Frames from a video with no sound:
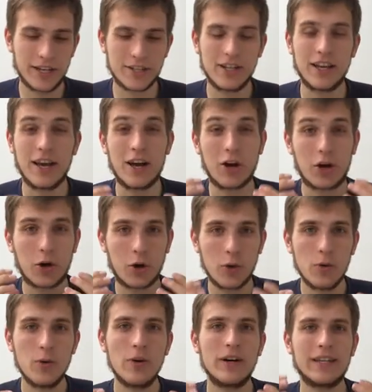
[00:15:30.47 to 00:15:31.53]
Actually,
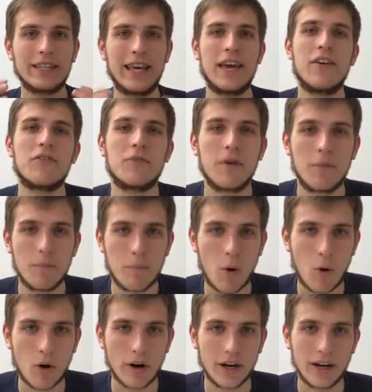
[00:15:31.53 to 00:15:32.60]
who gave
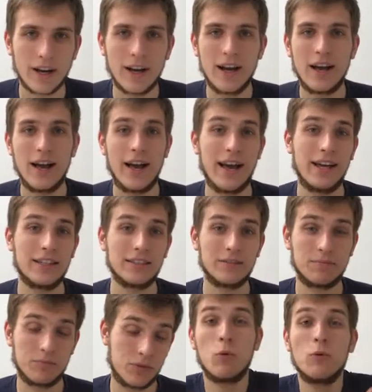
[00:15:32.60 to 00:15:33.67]
more?
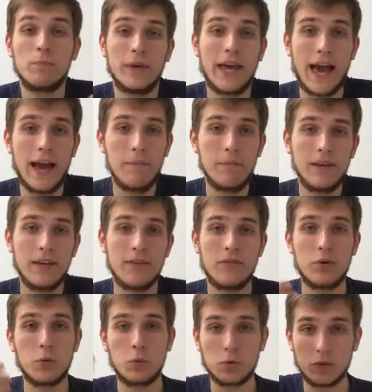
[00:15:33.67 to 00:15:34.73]
And I would be happy
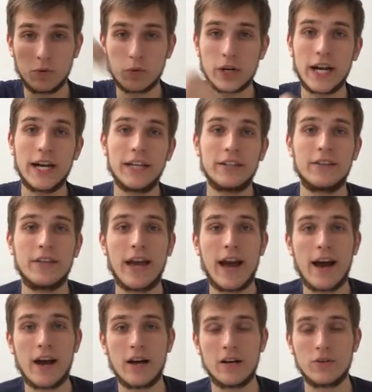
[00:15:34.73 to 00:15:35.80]
if you will write
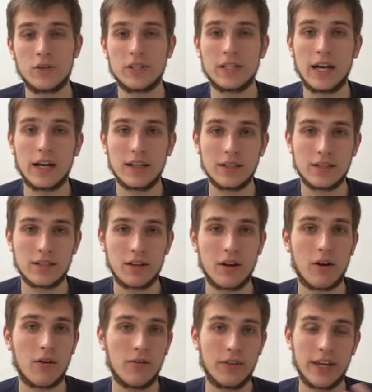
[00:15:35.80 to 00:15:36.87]
the results
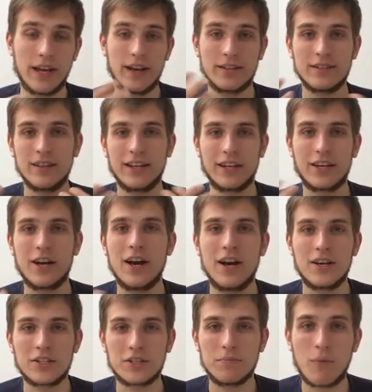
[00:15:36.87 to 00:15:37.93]
of this, like,
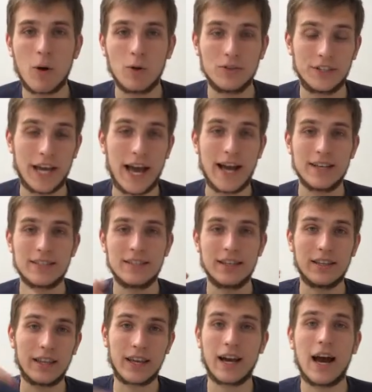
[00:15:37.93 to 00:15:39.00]
small test
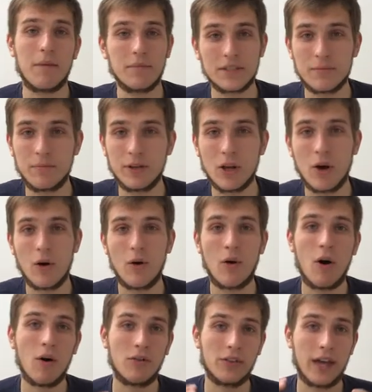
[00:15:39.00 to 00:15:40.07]
in the comments
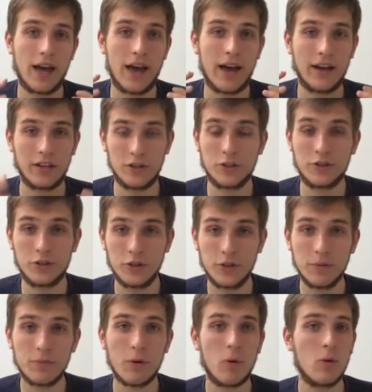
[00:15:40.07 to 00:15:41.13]
below on the
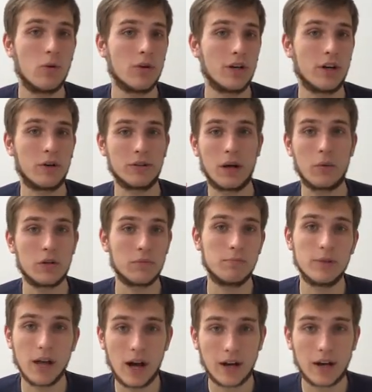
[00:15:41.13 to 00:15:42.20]
YouTube or on our
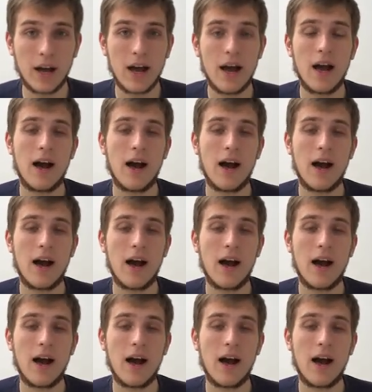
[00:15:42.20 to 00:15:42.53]
blog.